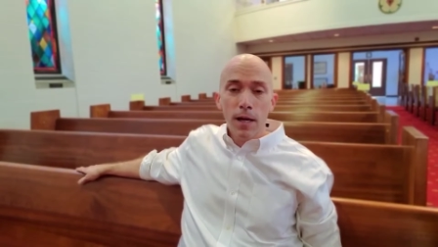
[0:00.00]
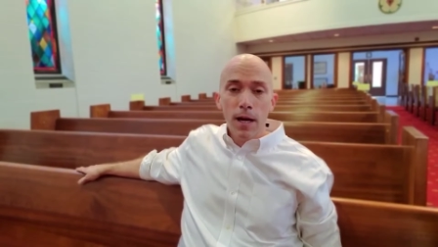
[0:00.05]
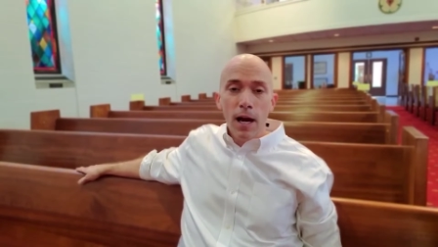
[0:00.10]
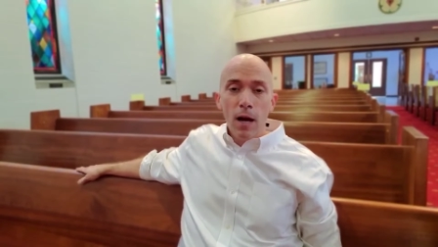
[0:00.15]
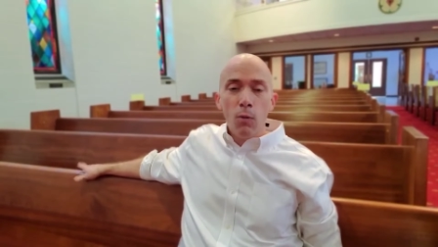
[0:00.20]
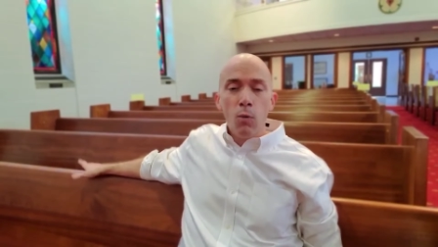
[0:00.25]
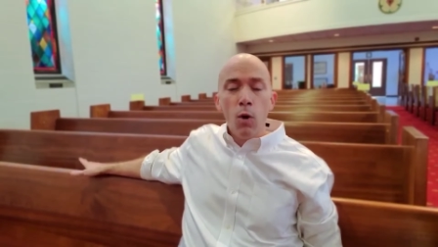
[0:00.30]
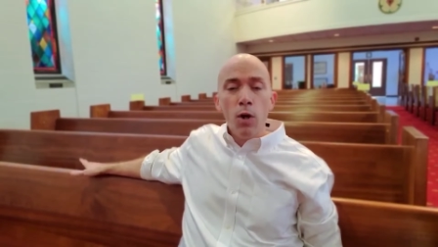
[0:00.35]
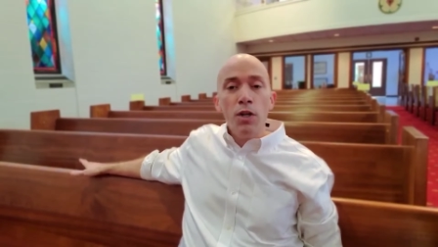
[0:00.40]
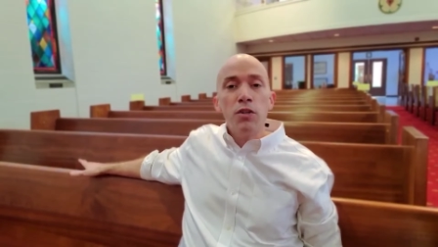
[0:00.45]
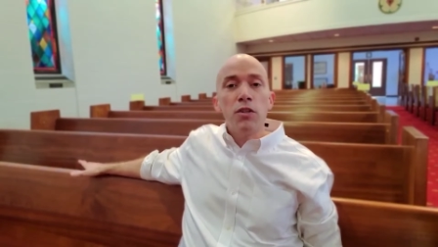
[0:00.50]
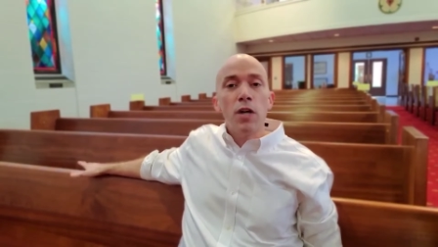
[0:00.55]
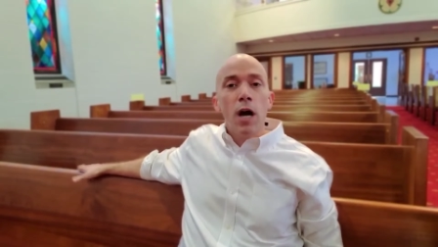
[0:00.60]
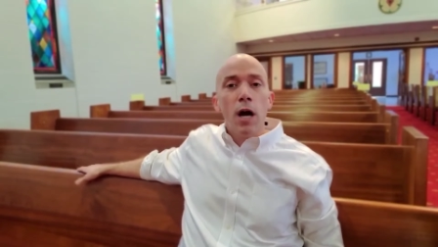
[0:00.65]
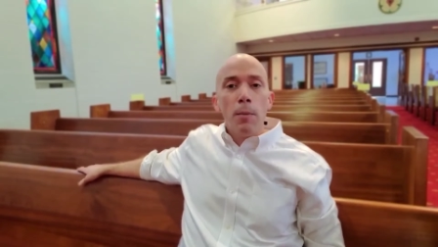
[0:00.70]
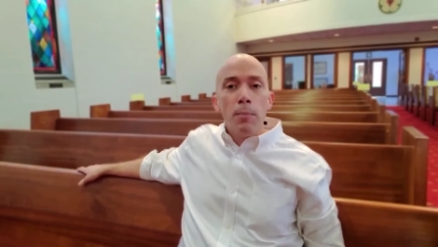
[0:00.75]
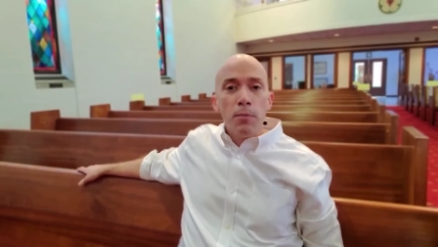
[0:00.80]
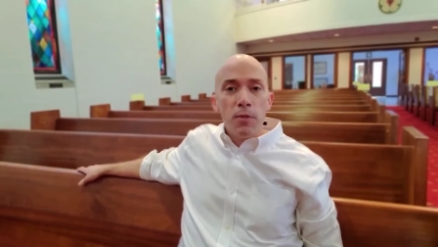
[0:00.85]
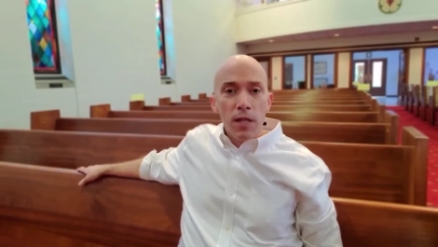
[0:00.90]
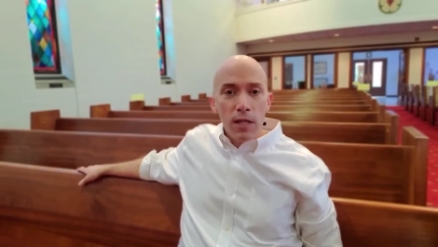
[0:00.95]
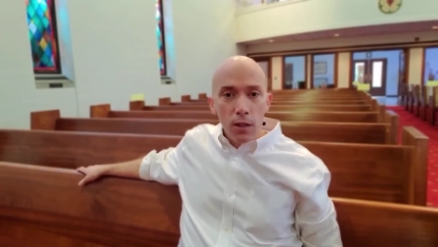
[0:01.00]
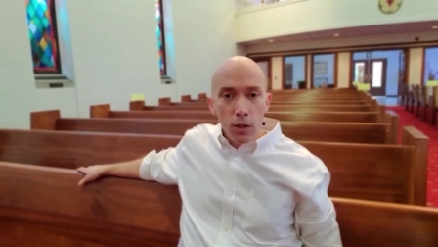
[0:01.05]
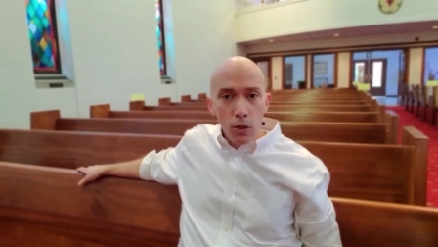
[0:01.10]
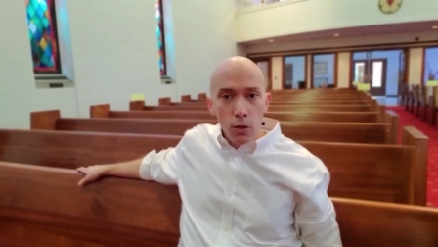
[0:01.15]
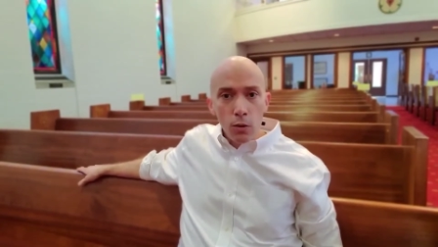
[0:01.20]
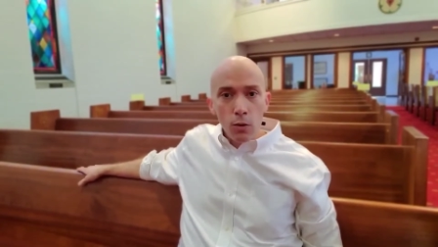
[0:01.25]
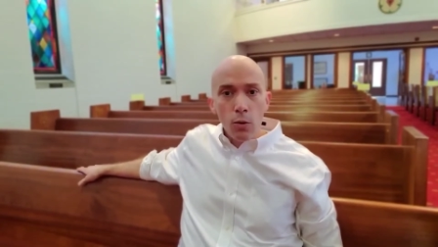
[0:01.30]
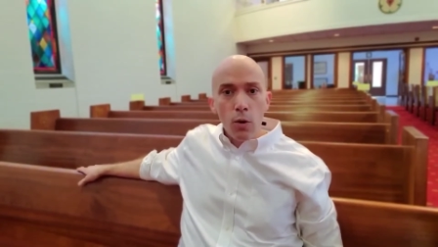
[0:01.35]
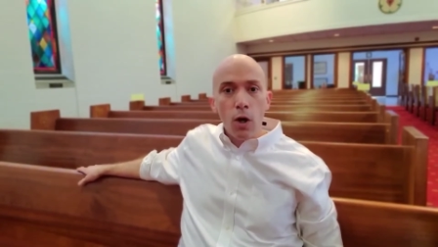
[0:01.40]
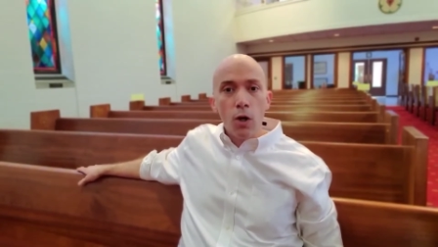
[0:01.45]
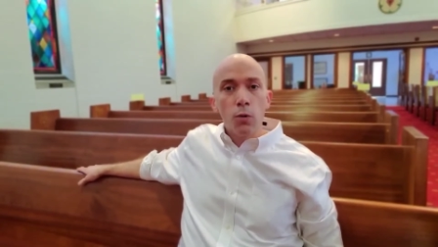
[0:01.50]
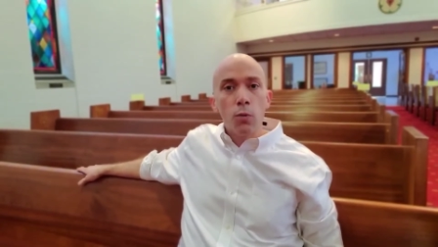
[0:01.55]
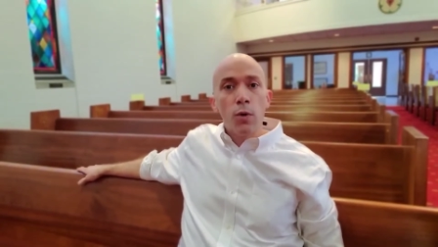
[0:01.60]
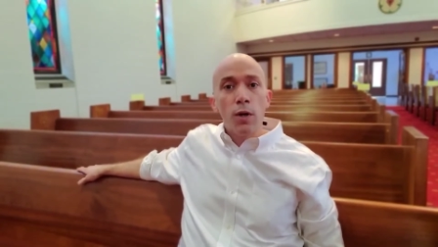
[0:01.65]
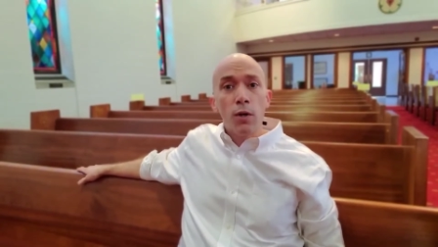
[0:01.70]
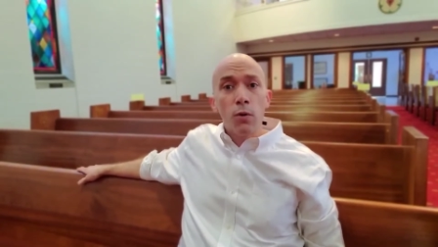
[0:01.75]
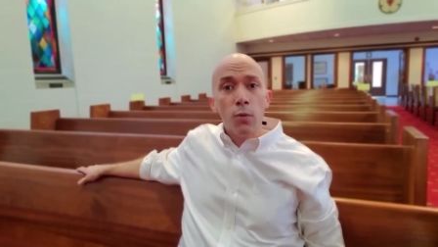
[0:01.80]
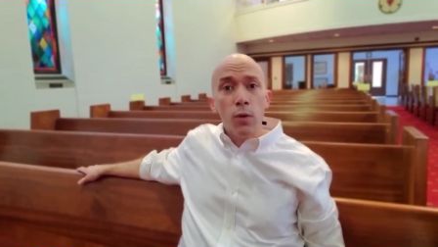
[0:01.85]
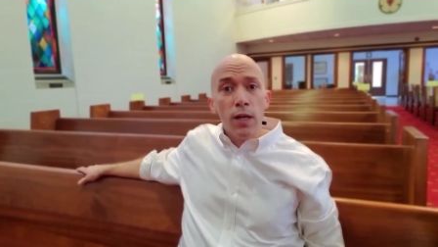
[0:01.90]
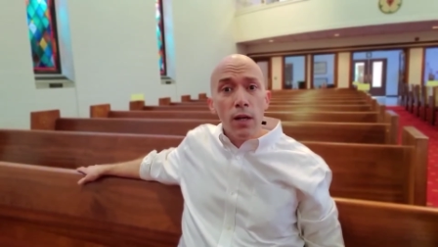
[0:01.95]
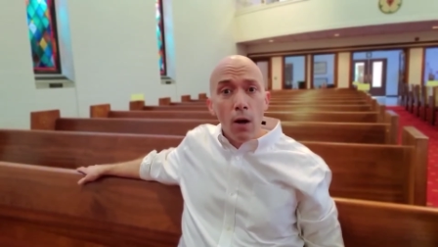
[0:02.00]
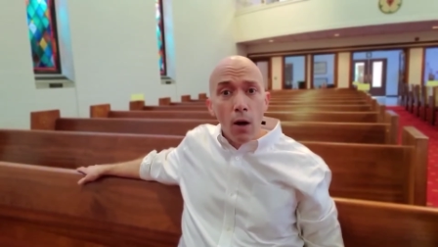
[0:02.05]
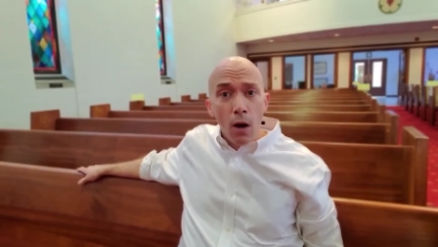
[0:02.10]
I wanted to update you on where we